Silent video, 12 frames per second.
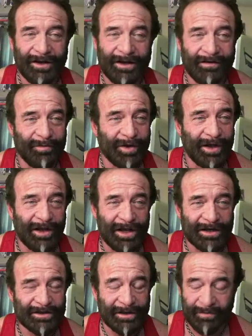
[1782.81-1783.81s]
Everybody
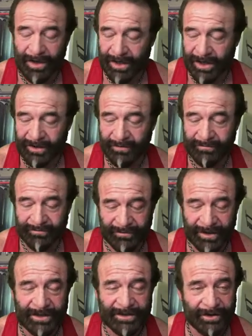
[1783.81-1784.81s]
locks in behind them, and
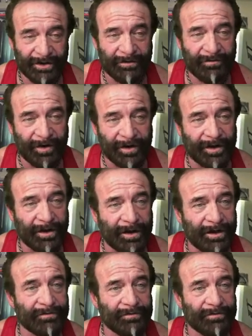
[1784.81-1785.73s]
that's a good feeling. Yeah.